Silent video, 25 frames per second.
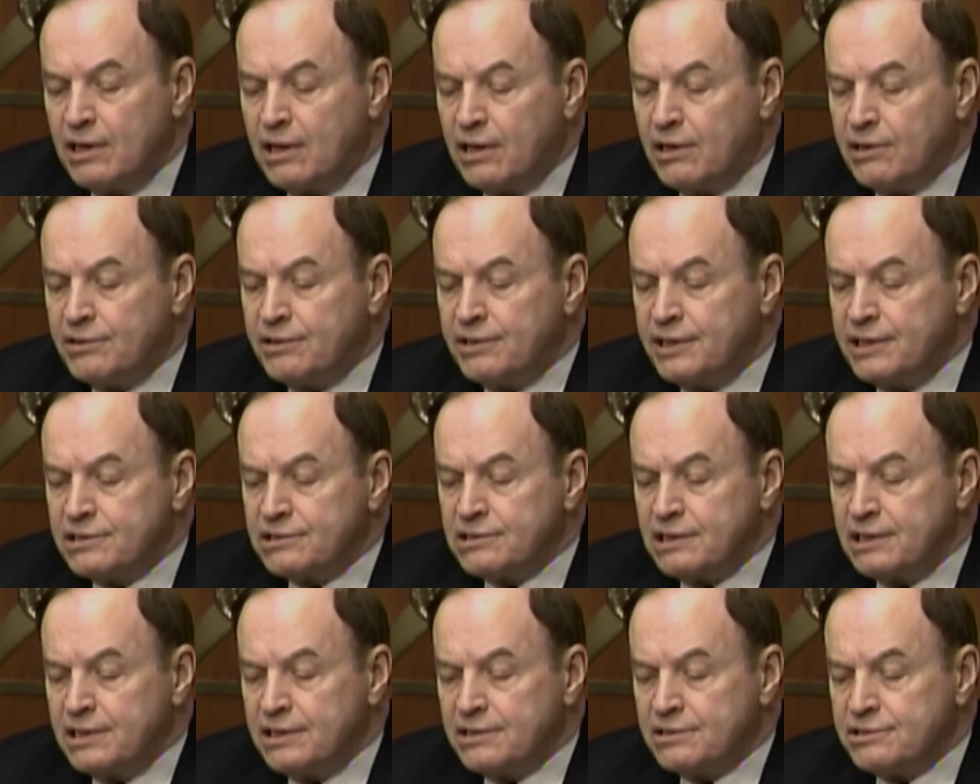Under
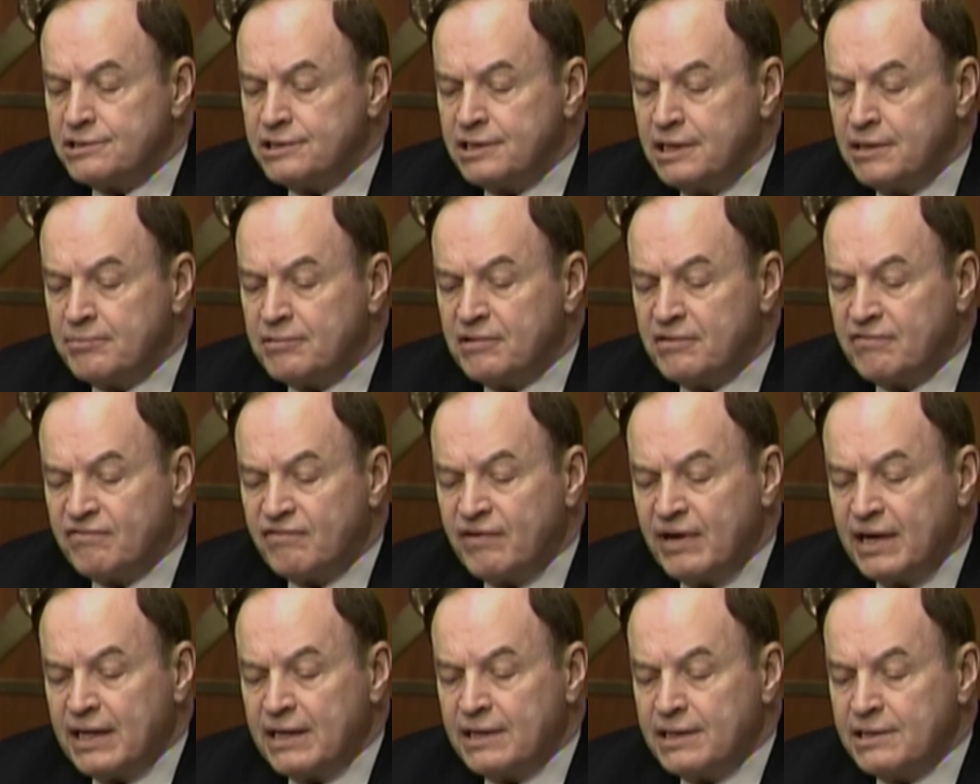his leadership, the
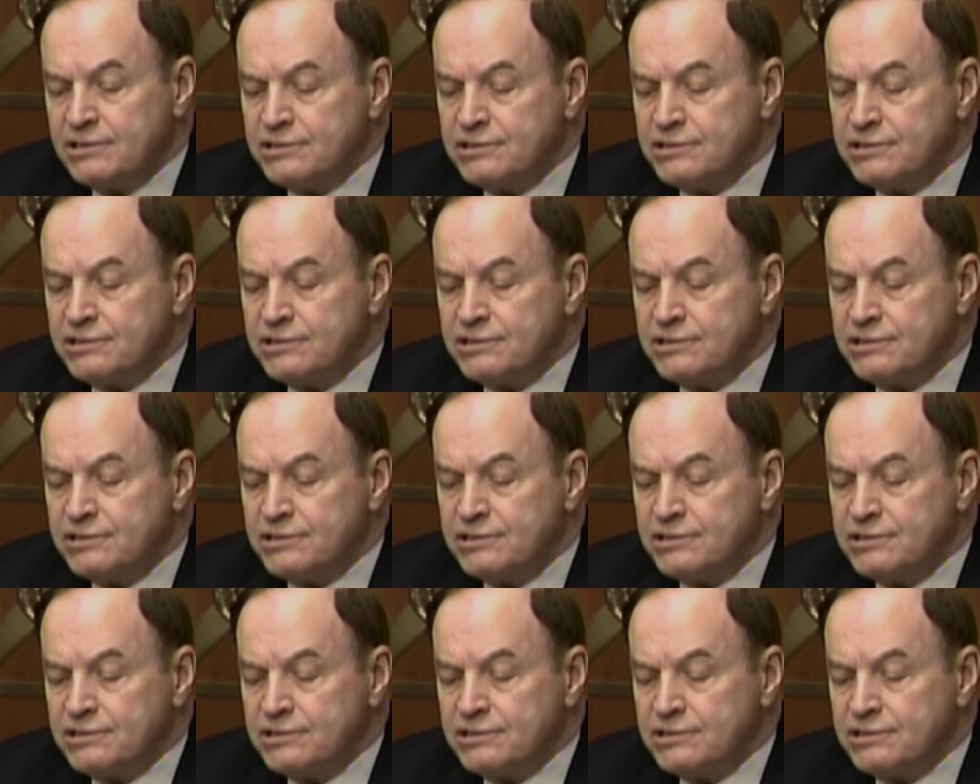Fed